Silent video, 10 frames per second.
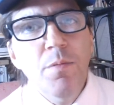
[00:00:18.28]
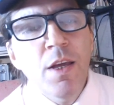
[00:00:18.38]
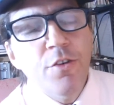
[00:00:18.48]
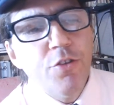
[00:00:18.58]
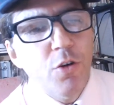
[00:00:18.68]

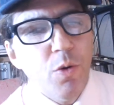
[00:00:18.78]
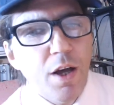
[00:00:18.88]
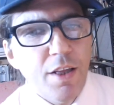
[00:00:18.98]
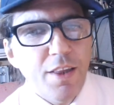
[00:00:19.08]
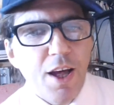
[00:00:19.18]
So
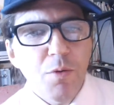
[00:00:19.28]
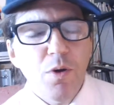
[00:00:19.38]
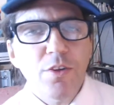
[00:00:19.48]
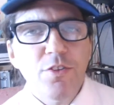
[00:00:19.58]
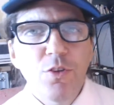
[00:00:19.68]
I
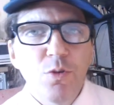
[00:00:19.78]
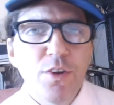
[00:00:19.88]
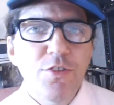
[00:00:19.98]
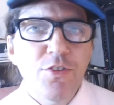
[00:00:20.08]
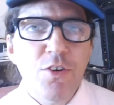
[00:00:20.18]
want to.
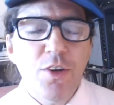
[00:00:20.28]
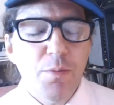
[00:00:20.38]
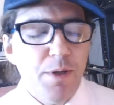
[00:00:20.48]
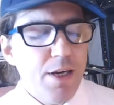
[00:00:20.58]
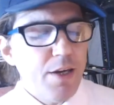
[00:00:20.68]
This is going to
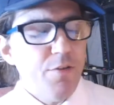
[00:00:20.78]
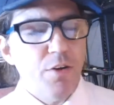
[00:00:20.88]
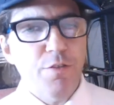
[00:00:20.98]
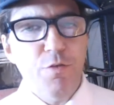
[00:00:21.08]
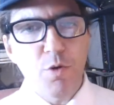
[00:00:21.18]
be a
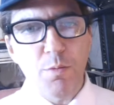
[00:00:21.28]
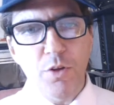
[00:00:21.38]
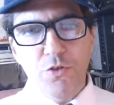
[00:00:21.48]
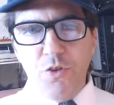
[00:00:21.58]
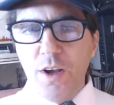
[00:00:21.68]
very formal
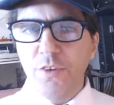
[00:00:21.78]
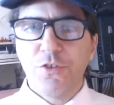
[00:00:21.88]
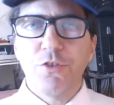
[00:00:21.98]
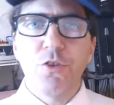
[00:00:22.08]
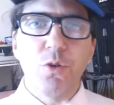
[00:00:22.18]

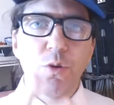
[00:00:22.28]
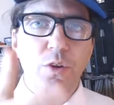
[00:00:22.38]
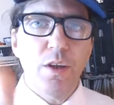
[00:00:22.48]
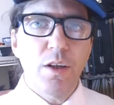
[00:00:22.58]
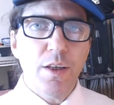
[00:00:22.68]
address to
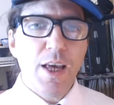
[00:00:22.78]
the